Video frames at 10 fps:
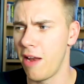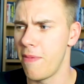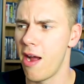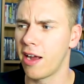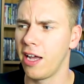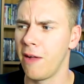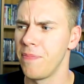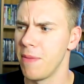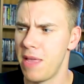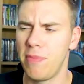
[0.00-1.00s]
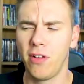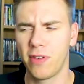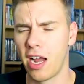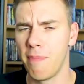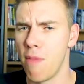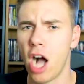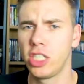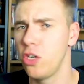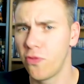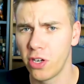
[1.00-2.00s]
in America, people have kind of
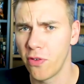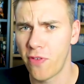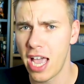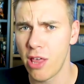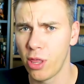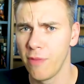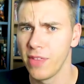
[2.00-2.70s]
mocked you for your faith,